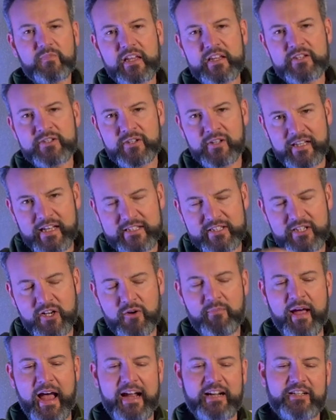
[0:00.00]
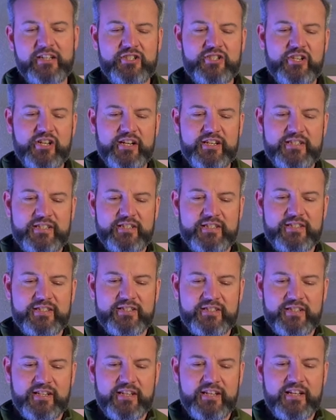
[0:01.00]
So let's go back to
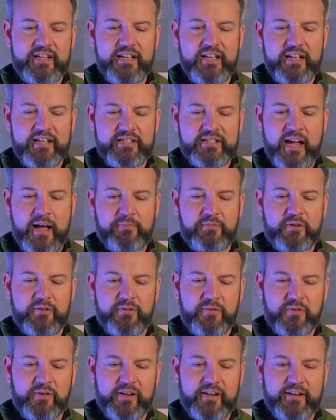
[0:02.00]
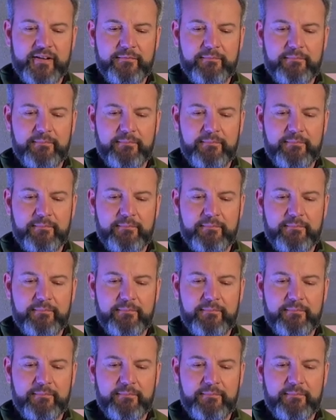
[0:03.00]
Genesis chapter 3,